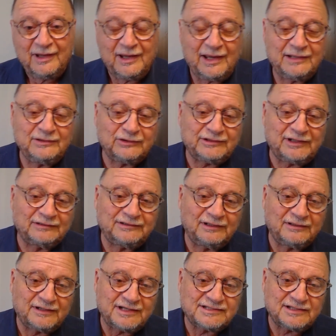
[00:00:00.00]
And not until
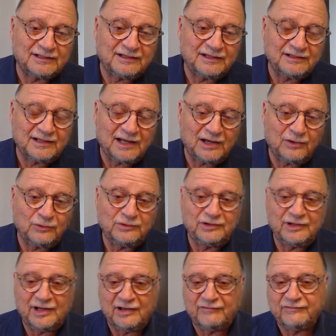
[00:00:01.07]
recently now,
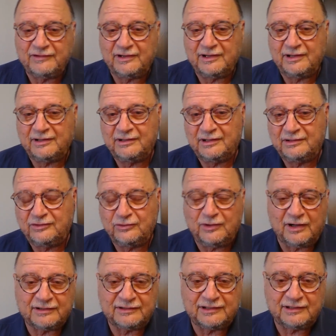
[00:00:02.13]
you have a new
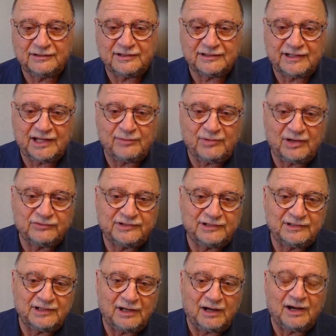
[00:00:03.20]
article that came out
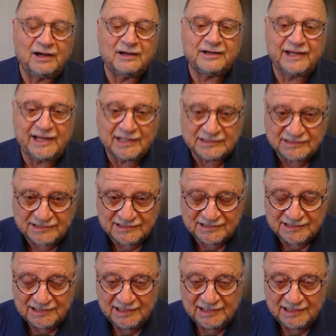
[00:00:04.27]
in Haaretz,